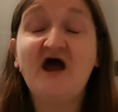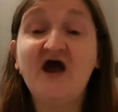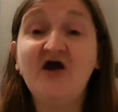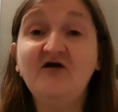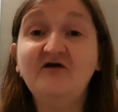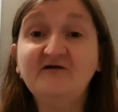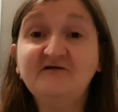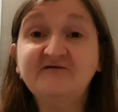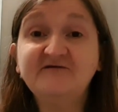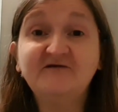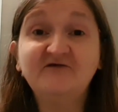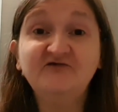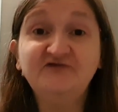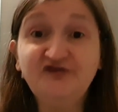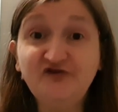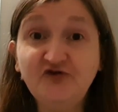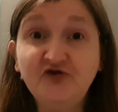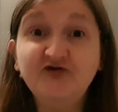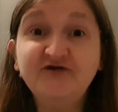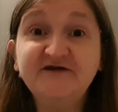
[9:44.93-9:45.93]
Our
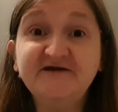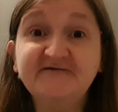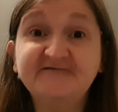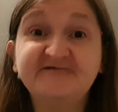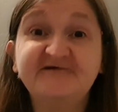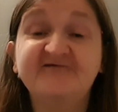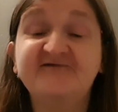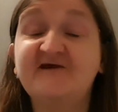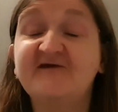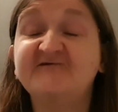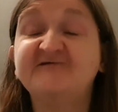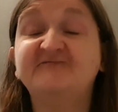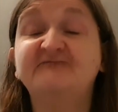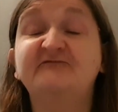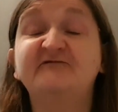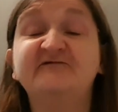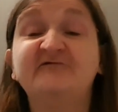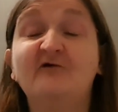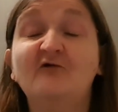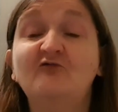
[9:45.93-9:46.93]
New Year tradition
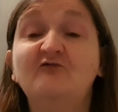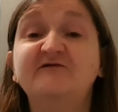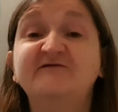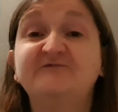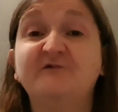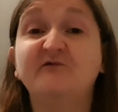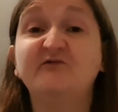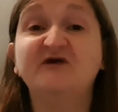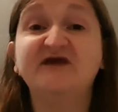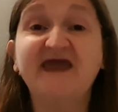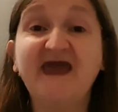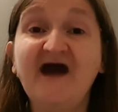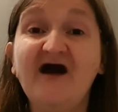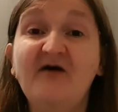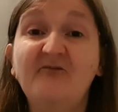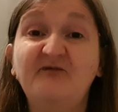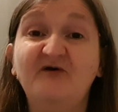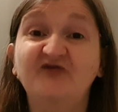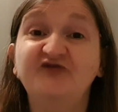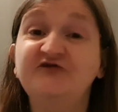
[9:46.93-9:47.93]
was always we would get
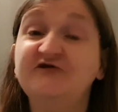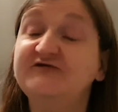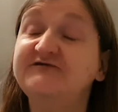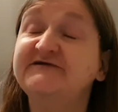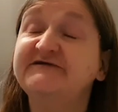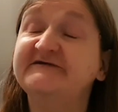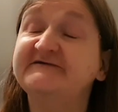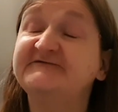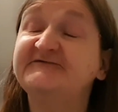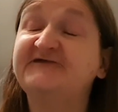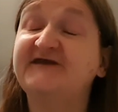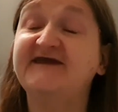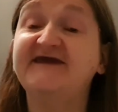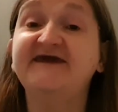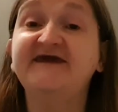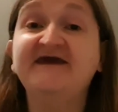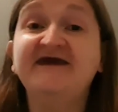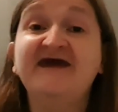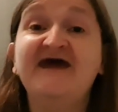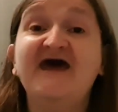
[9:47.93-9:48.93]
up on New Year's
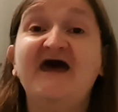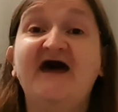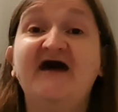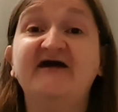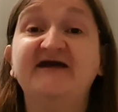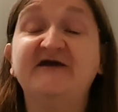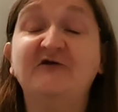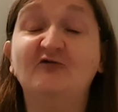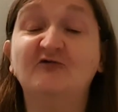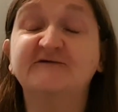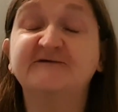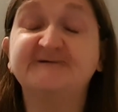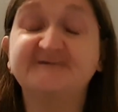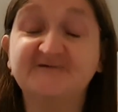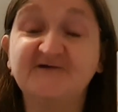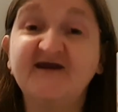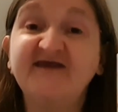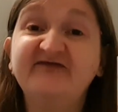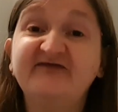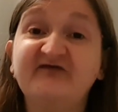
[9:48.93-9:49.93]
Day and go
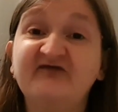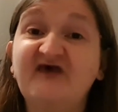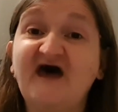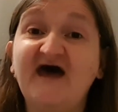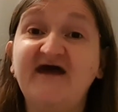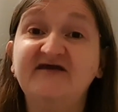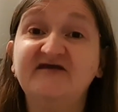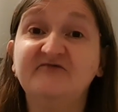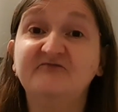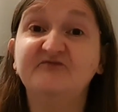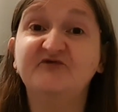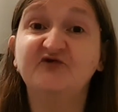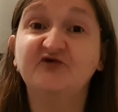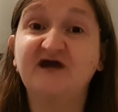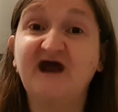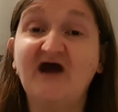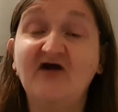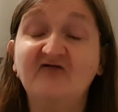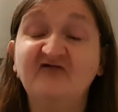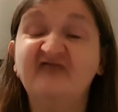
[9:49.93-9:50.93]
straight to the Iron Brew
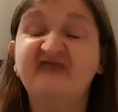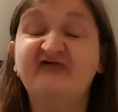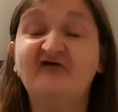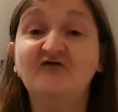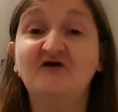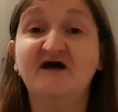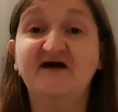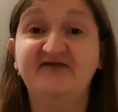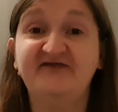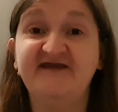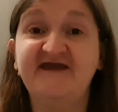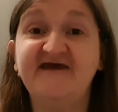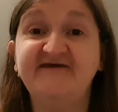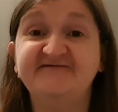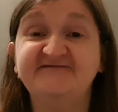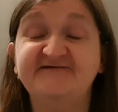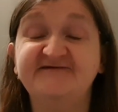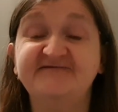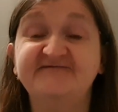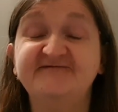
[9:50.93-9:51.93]
Carnival at the
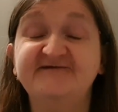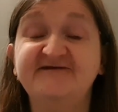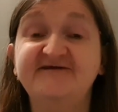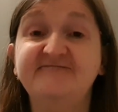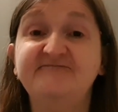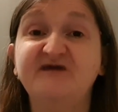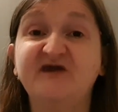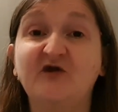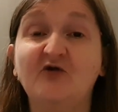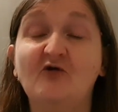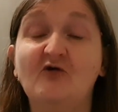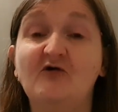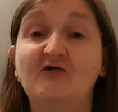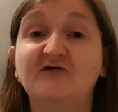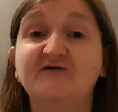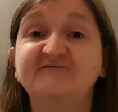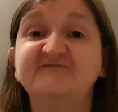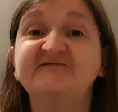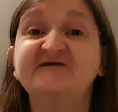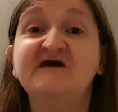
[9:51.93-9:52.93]
SEC,
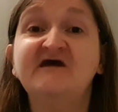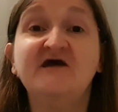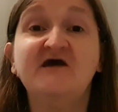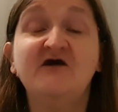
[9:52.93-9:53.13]
because